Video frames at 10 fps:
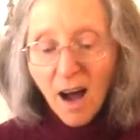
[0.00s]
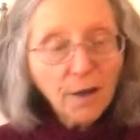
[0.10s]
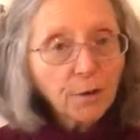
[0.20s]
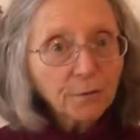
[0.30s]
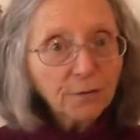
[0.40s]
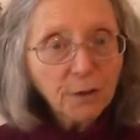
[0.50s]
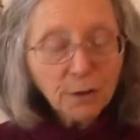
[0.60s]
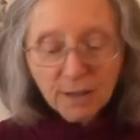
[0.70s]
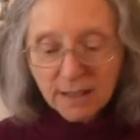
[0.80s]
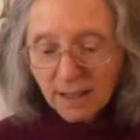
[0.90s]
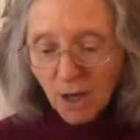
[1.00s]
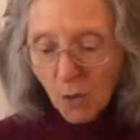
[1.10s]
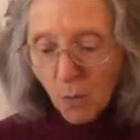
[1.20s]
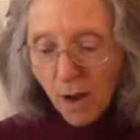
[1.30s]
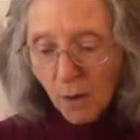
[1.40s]
Other foods that
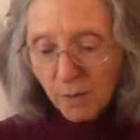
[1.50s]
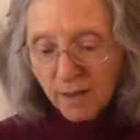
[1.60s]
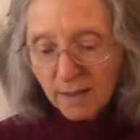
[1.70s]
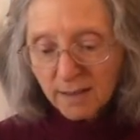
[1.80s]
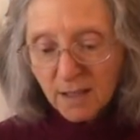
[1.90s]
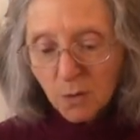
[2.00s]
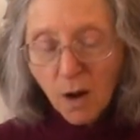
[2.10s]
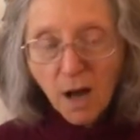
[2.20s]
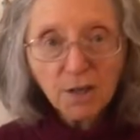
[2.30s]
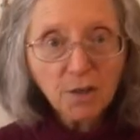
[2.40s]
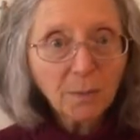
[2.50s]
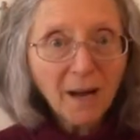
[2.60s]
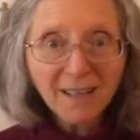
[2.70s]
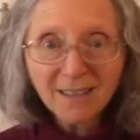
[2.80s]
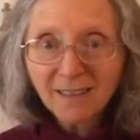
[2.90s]
go well with yellow squash:
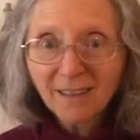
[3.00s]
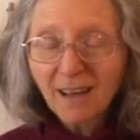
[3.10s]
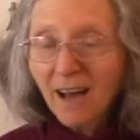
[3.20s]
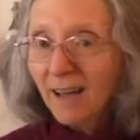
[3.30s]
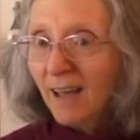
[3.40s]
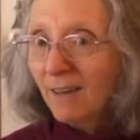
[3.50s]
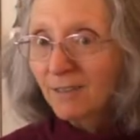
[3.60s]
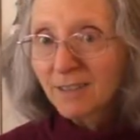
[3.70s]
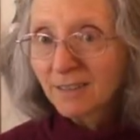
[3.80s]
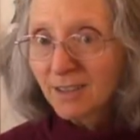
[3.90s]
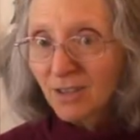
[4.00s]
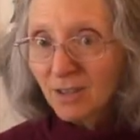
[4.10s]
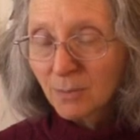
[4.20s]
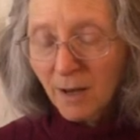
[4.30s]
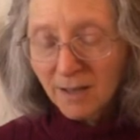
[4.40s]
pasta, I have a
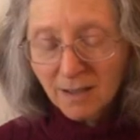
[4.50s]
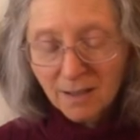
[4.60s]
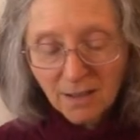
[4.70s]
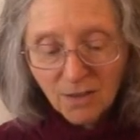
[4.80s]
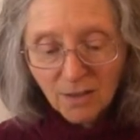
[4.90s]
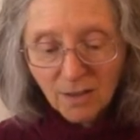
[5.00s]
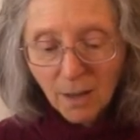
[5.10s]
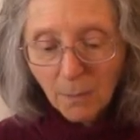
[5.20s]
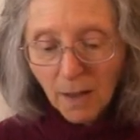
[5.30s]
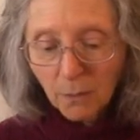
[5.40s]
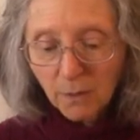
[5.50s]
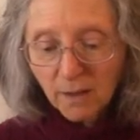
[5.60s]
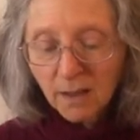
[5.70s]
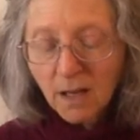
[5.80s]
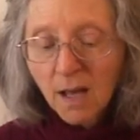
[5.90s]
delicious pasta dish that I make with
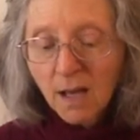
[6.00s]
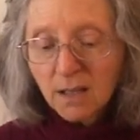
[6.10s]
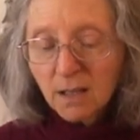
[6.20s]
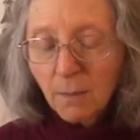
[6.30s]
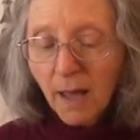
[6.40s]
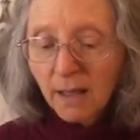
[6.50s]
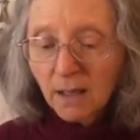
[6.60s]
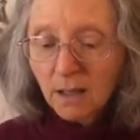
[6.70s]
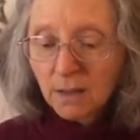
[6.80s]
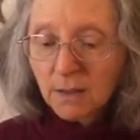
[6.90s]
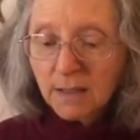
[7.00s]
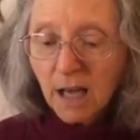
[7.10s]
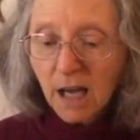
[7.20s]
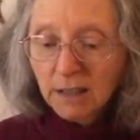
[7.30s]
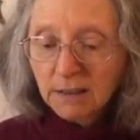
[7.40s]
it, tomatoes,
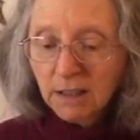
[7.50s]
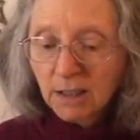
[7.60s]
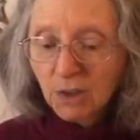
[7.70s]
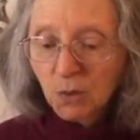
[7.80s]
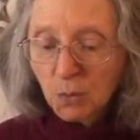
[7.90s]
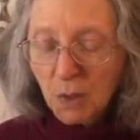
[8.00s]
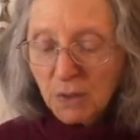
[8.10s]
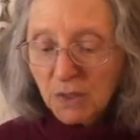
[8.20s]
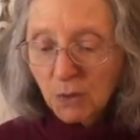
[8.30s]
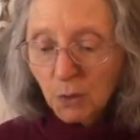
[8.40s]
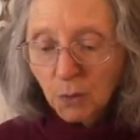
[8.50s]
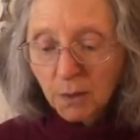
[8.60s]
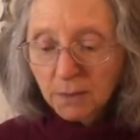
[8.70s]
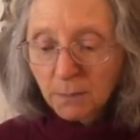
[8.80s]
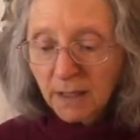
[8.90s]
onion, roasted or
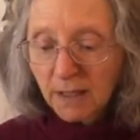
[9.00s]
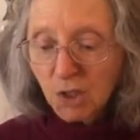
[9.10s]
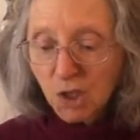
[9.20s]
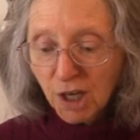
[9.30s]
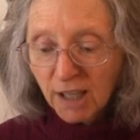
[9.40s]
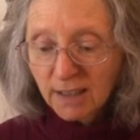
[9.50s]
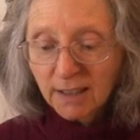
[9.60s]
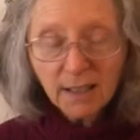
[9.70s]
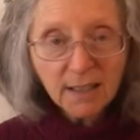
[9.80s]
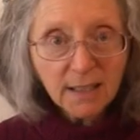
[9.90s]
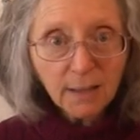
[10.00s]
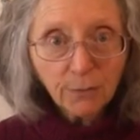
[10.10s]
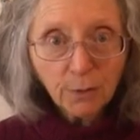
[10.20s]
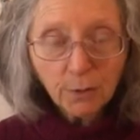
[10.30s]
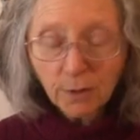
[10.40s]
grilled meat, chicken,
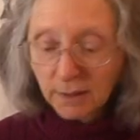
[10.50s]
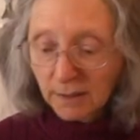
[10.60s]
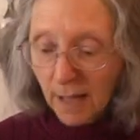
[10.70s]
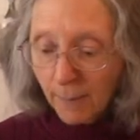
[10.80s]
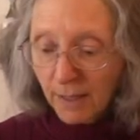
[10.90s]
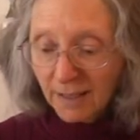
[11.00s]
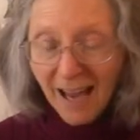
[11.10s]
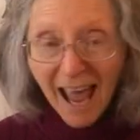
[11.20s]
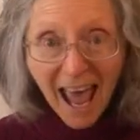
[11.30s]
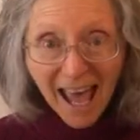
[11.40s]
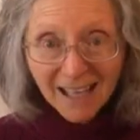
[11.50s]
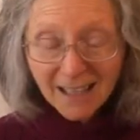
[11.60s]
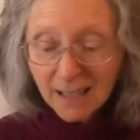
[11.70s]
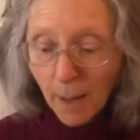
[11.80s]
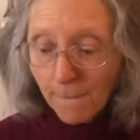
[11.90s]
seafood, lemon,
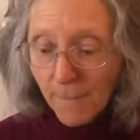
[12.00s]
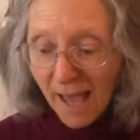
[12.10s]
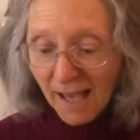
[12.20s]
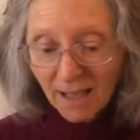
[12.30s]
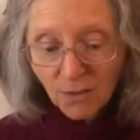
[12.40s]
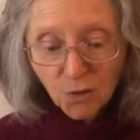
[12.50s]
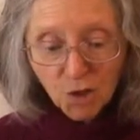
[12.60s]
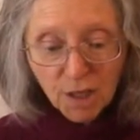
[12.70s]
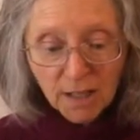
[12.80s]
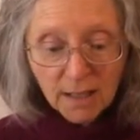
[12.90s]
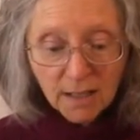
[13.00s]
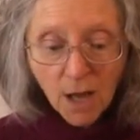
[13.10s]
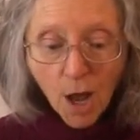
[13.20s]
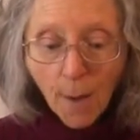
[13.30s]
eggs, bacon, cheese,